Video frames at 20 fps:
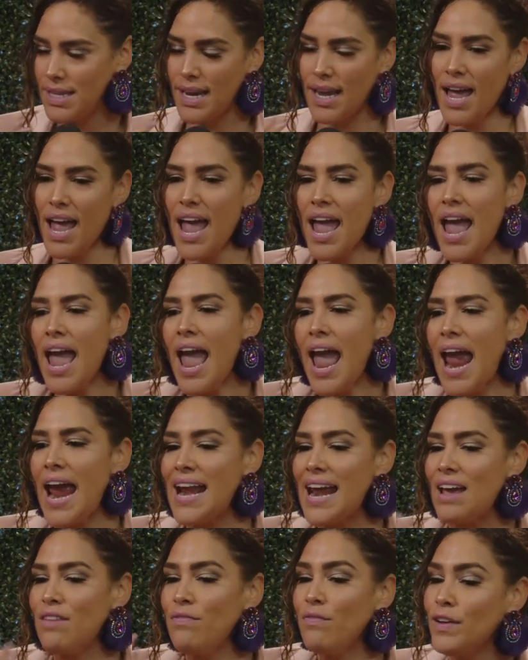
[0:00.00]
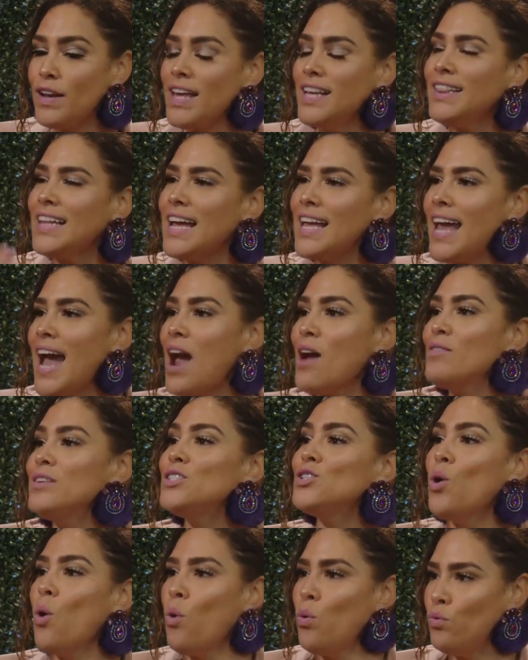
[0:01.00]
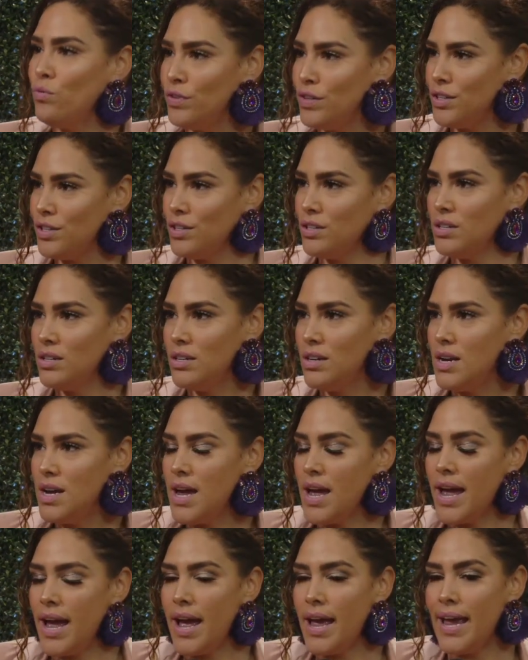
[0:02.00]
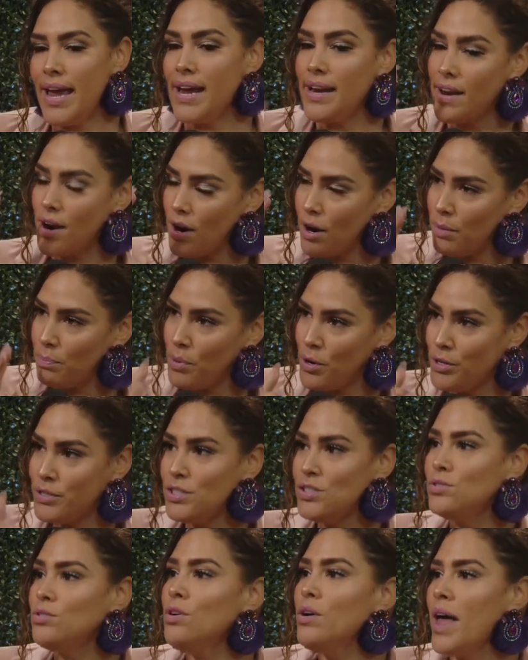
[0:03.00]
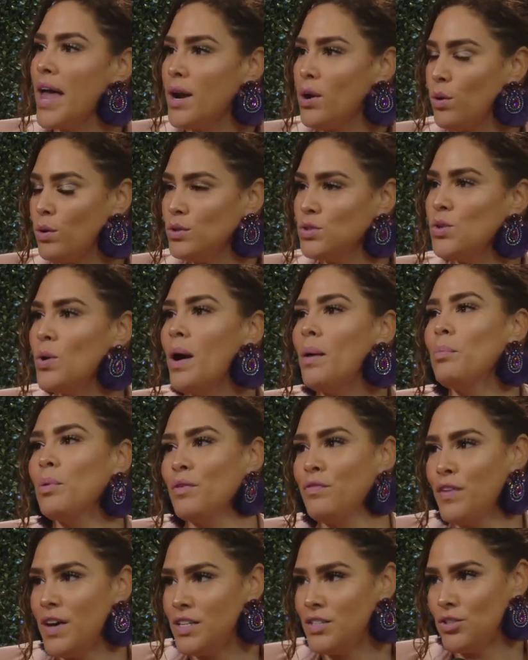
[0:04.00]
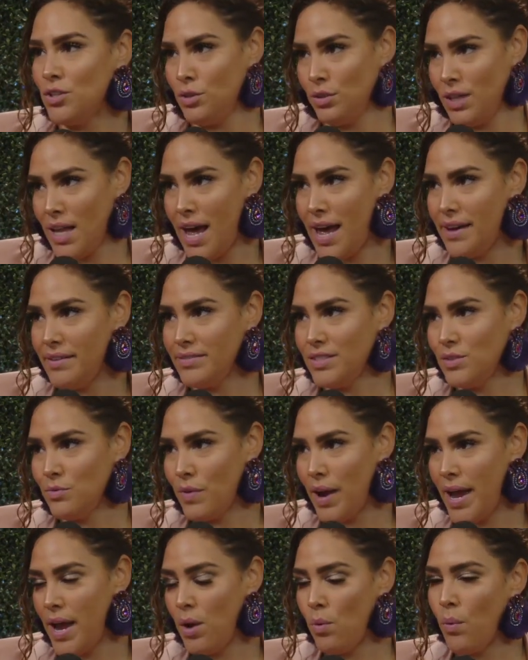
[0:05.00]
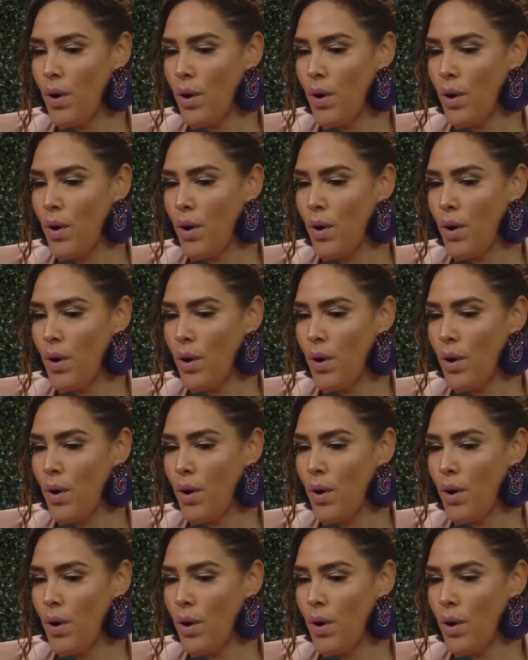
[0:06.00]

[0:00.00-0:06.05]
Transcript: Like, and I feel like that carries over in our personal and also our professional lives, right?